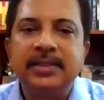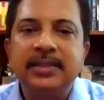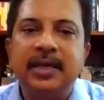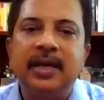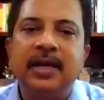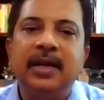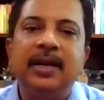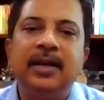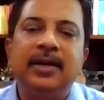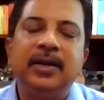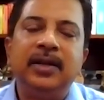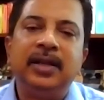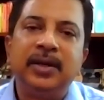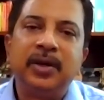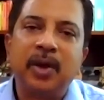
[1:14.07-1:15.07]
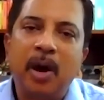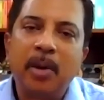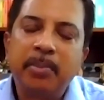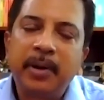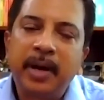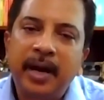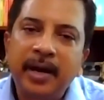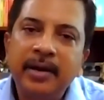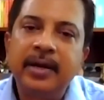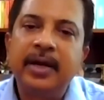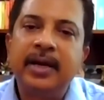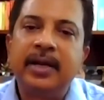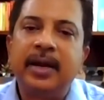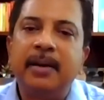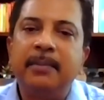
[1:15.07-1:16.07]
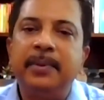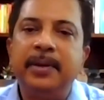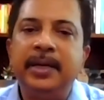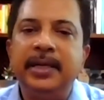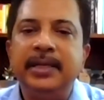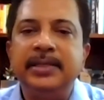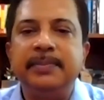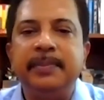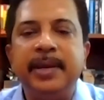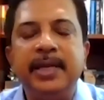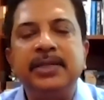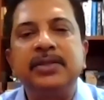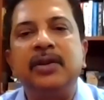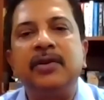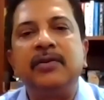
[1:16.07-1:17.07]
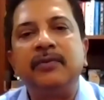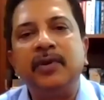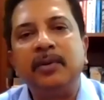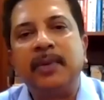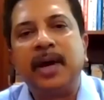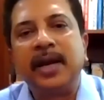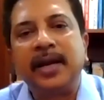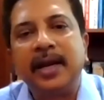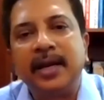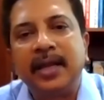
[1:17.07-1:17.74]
the top 100 companies based on full market